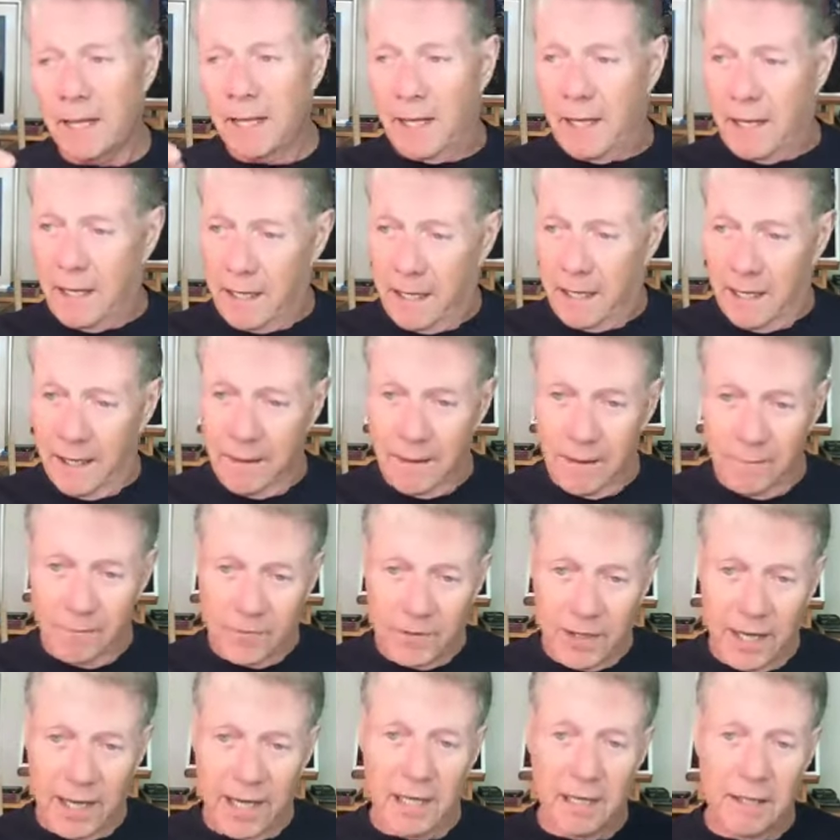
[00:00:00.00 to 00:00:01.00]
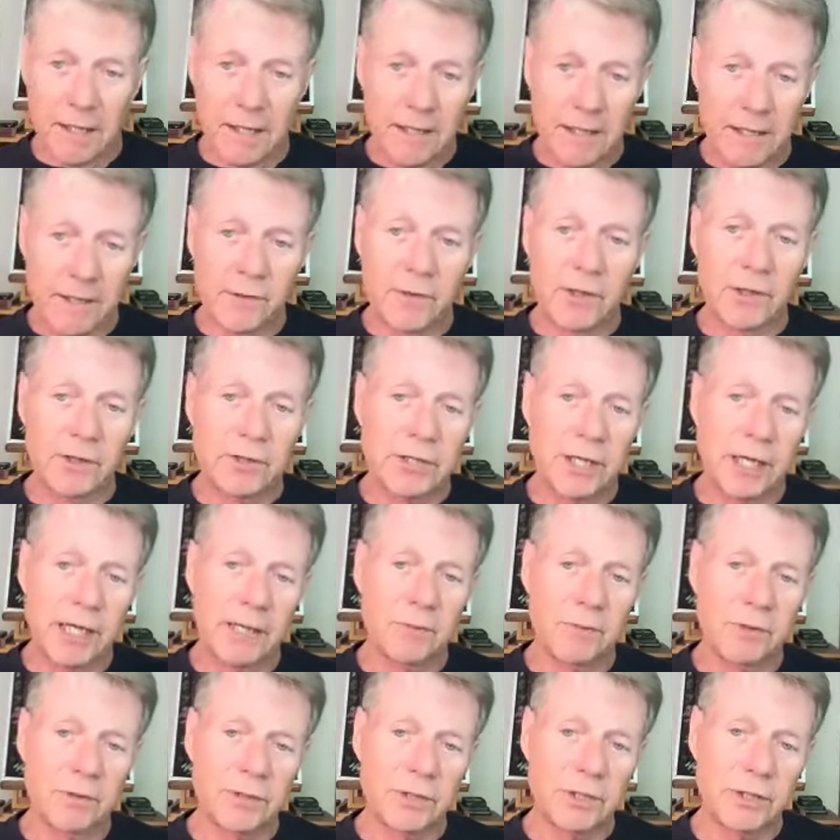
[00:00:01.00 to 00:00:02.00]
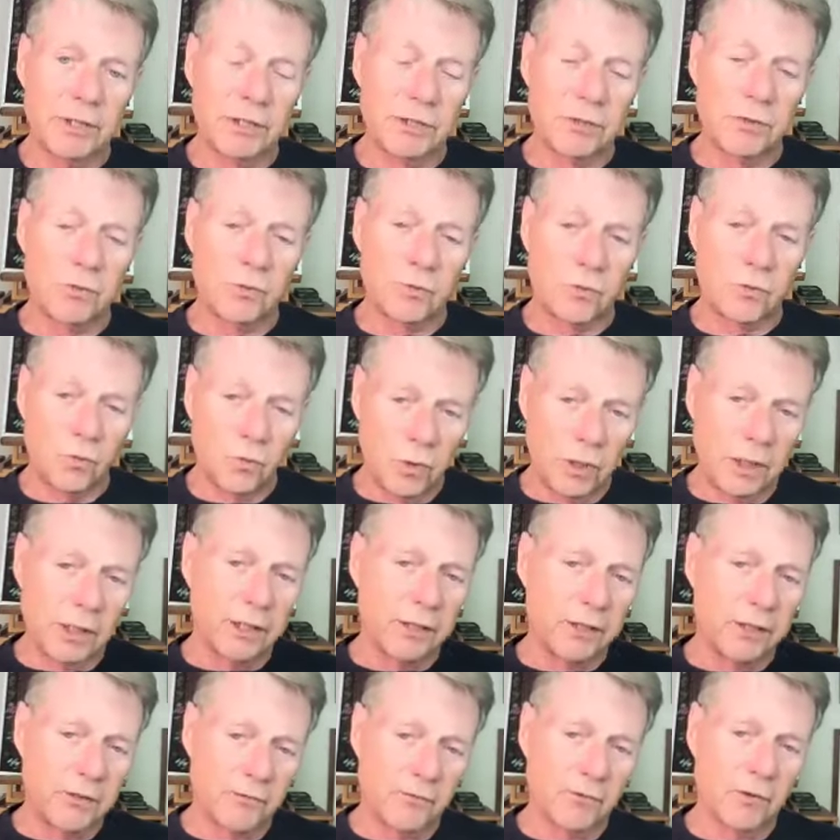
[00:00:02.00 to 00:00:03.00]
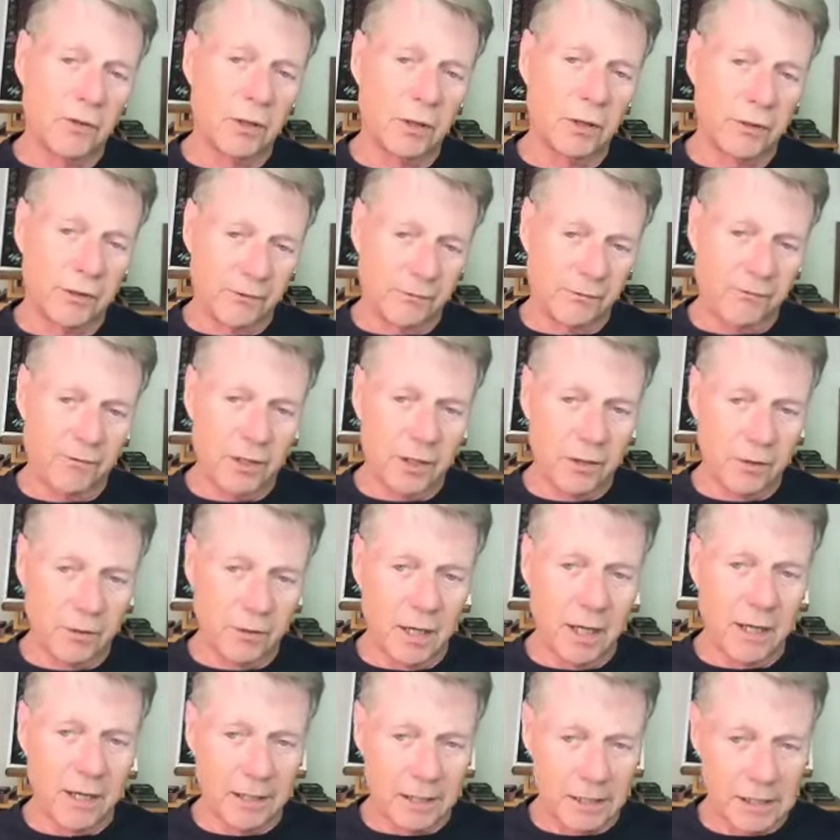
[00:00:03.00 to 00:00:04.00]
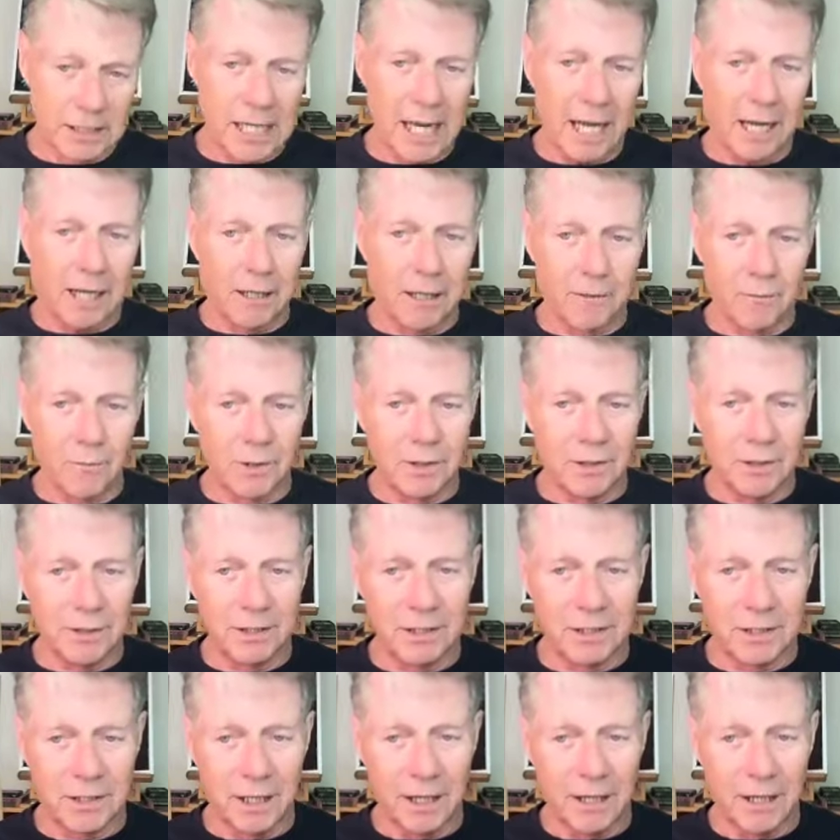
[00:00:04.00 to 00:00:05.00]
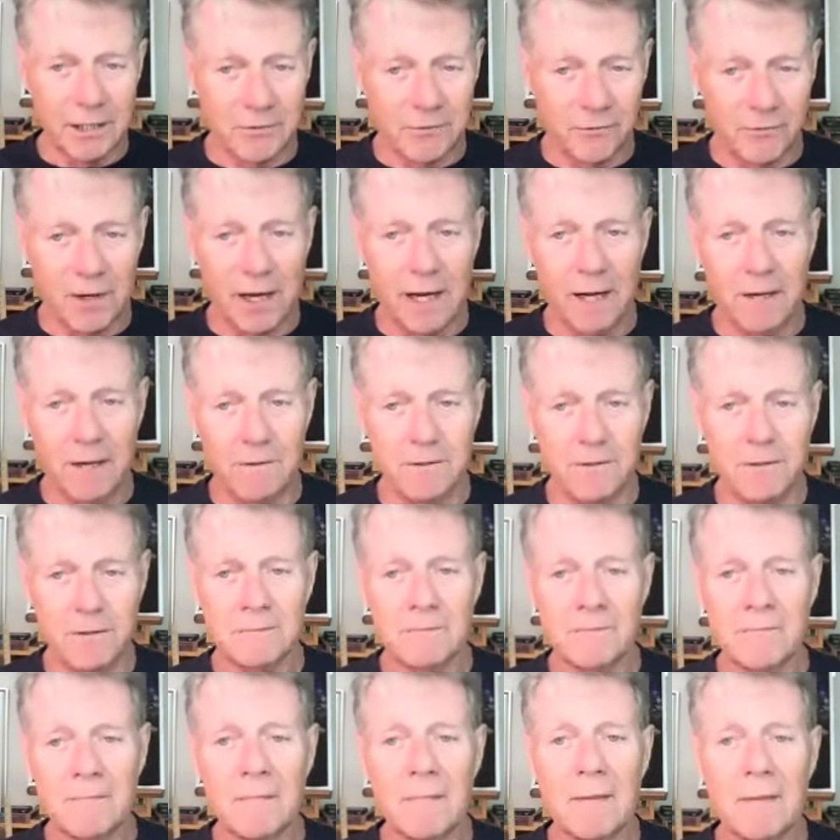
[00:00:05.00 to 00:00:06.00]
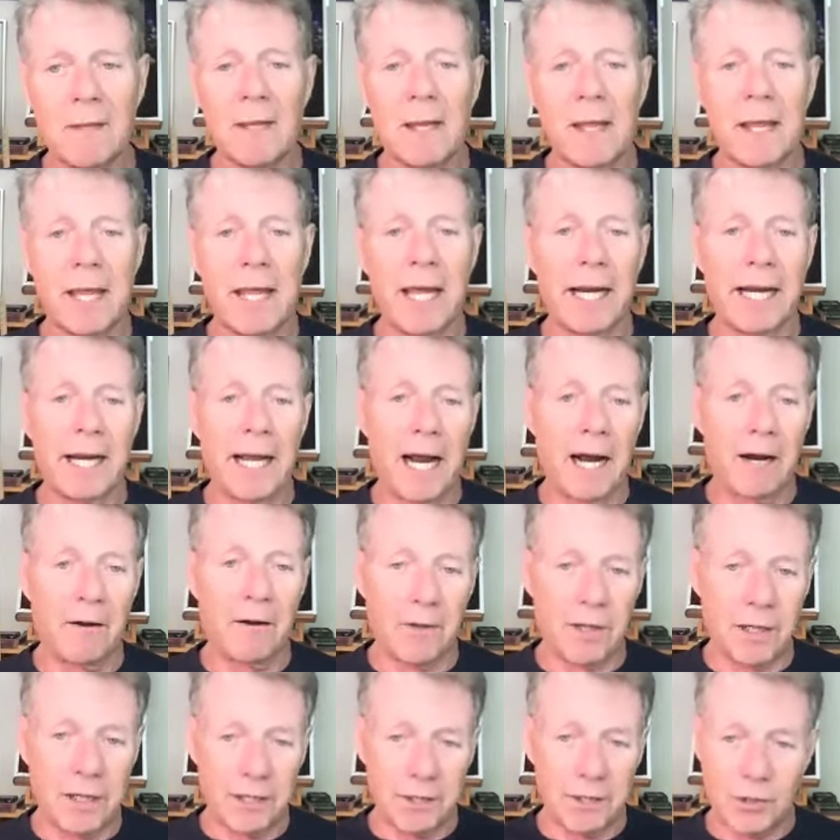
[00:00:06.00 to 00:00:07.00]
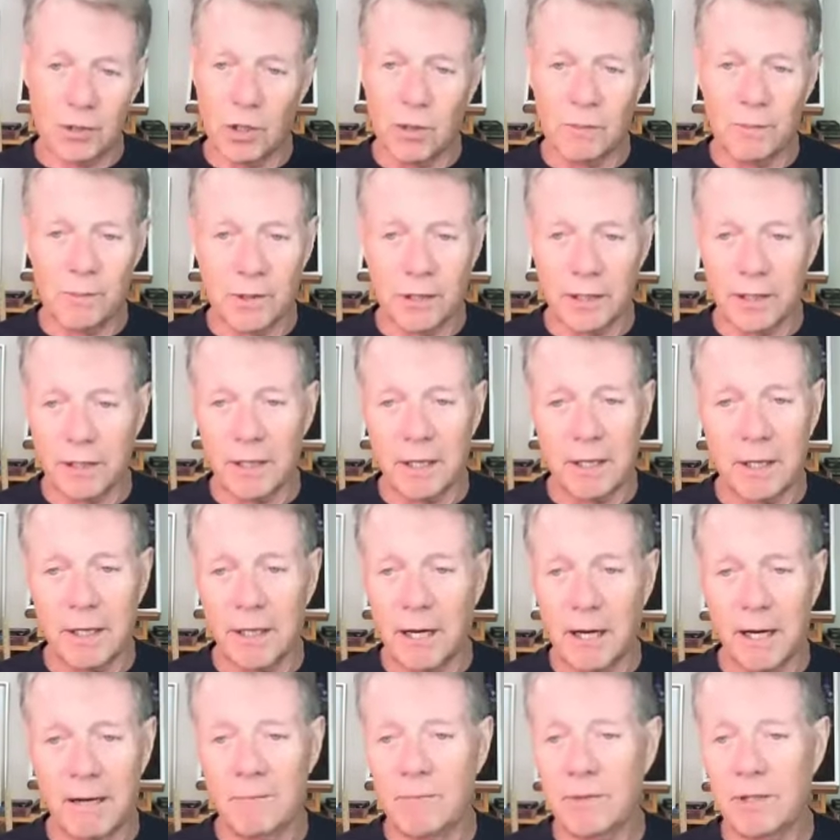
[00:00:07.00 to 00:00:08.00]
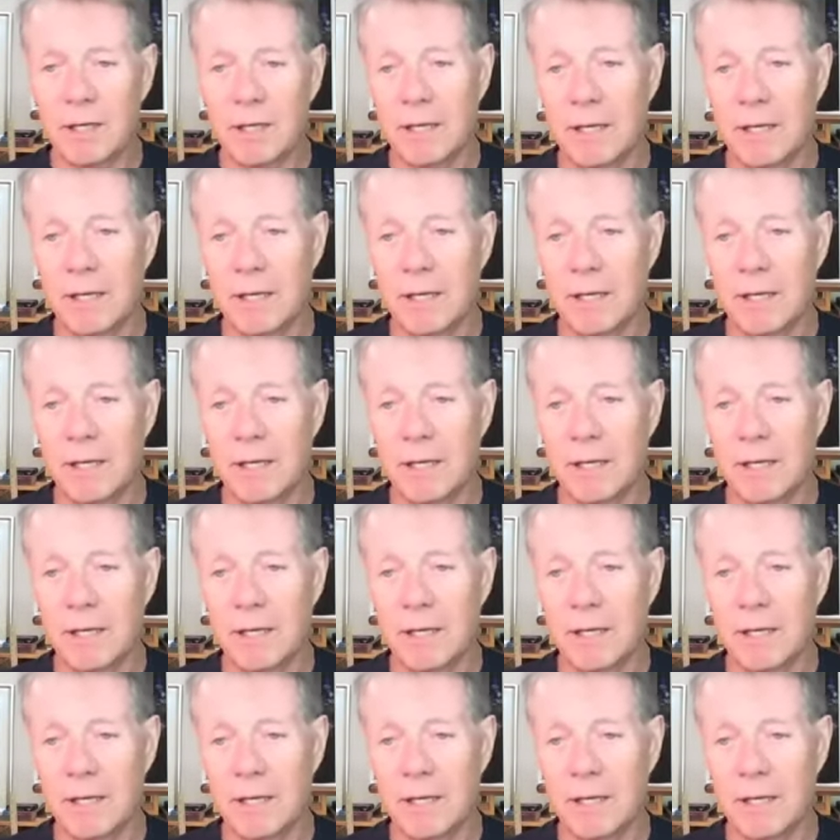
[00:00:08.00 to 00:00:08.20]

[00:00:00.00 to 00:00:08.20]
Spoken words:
and the data in the tables is really difficult to figure out exactly what these guys found and how they interpreted it. I mean,